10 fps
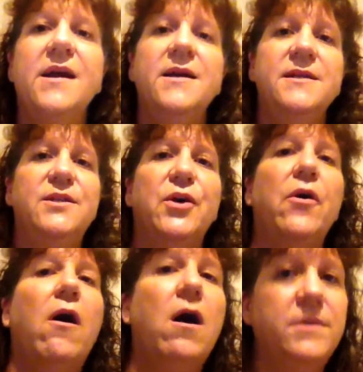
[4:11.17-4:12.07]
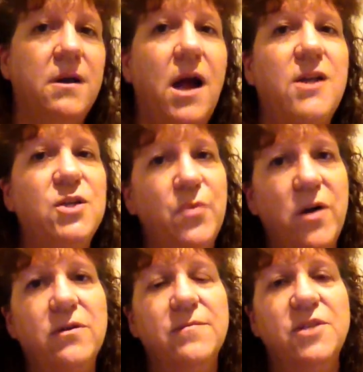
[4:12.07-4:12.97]
So I would like to
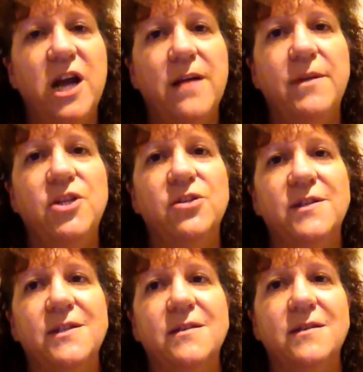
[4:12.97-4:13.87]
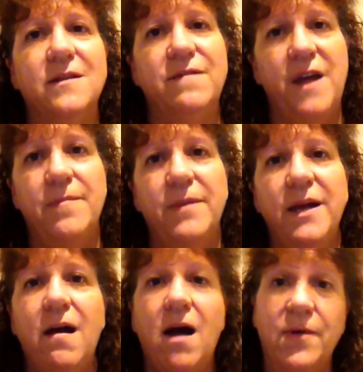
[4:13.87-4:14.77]
welcome Jamie Johnson to the family.
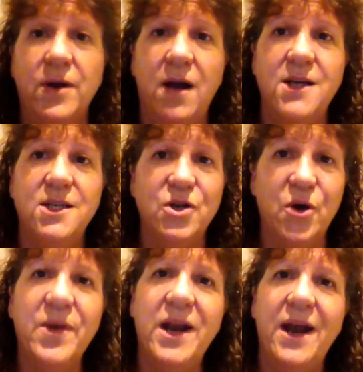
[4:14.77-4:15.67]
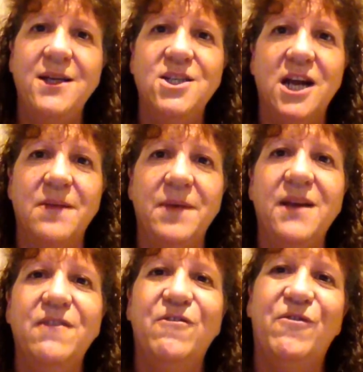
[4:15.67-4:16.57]
I would like to nominate
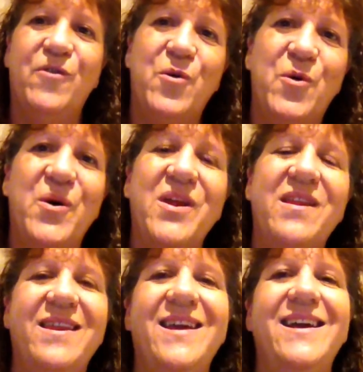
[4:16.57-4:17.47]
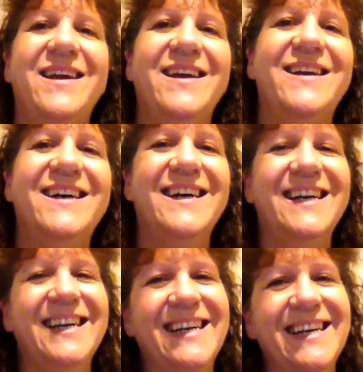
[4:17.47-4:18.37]
Jamie for the
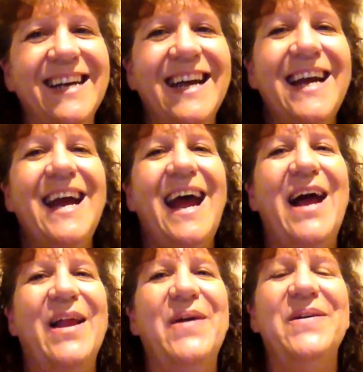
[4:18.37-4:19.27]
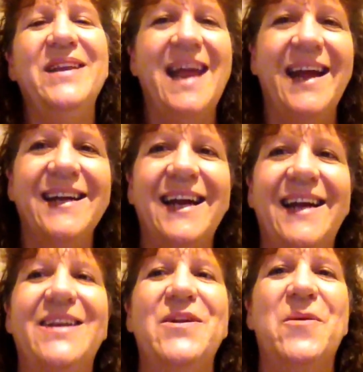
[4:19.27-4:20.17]
Aloe Neck
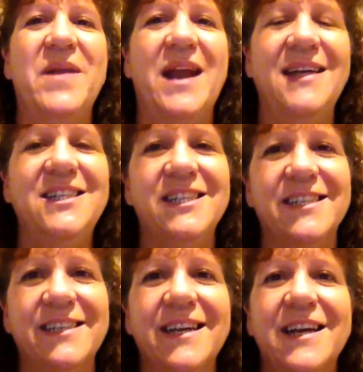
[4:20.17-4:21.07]
and Nomination